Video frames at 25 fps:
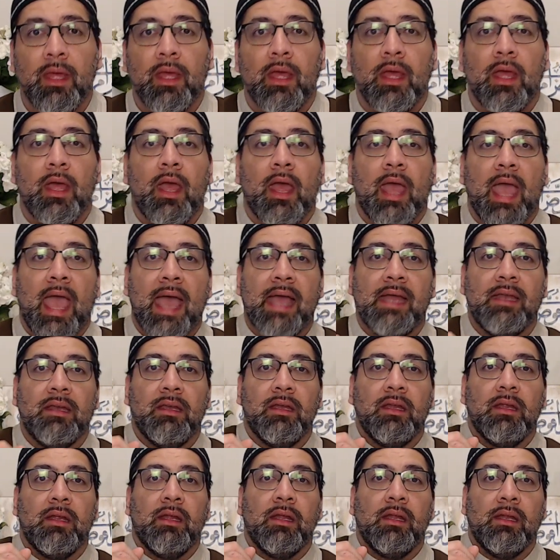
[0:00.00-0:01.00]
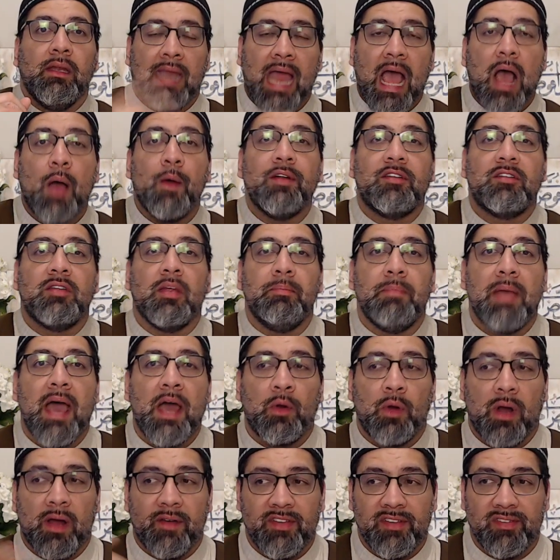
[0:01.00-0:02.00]
And now it's a matter
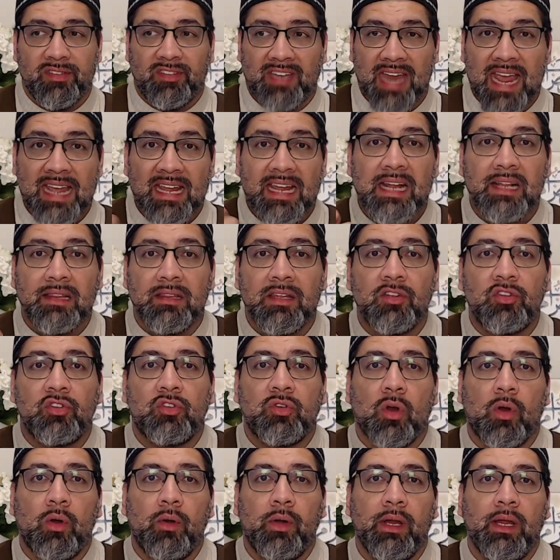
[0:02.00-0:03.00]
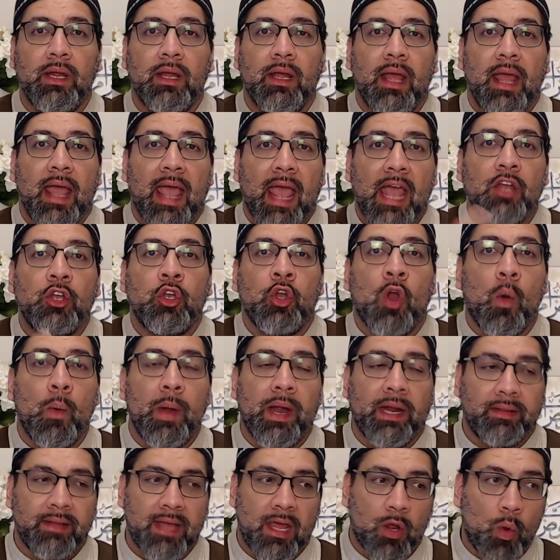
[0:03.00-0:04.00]
of us taking this story and knowing
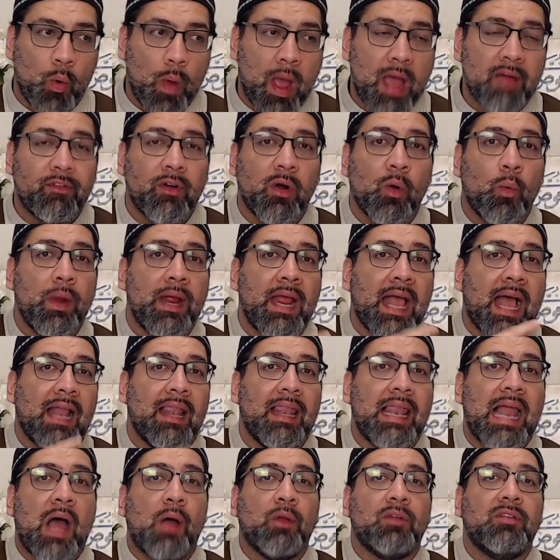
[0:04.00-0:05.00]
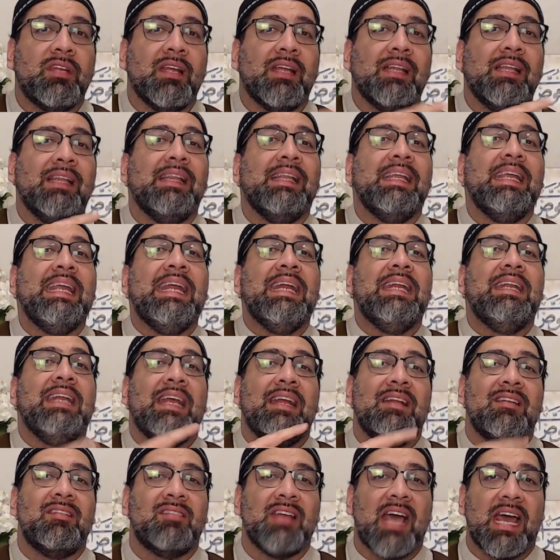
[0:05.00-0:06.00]
that whoever we allow to lead
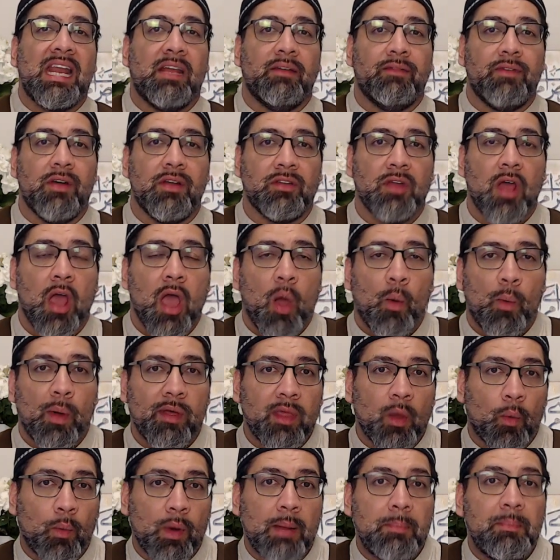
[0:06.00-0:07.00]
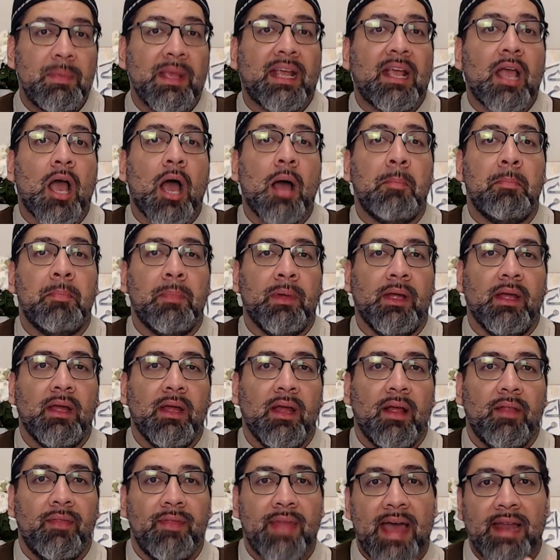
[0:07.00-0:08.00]
inside of us, whether we become
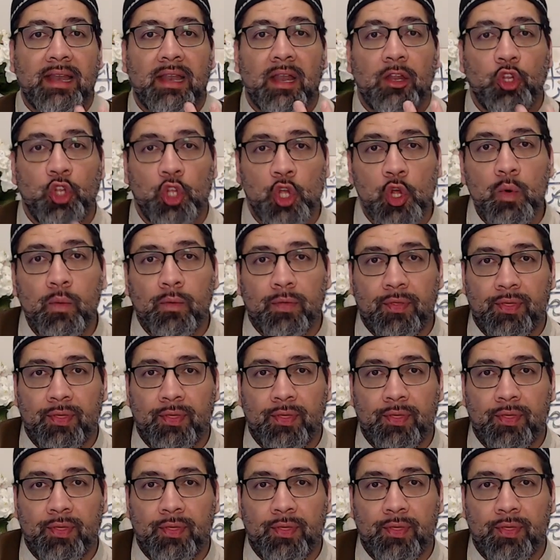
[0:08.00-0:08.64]
that youth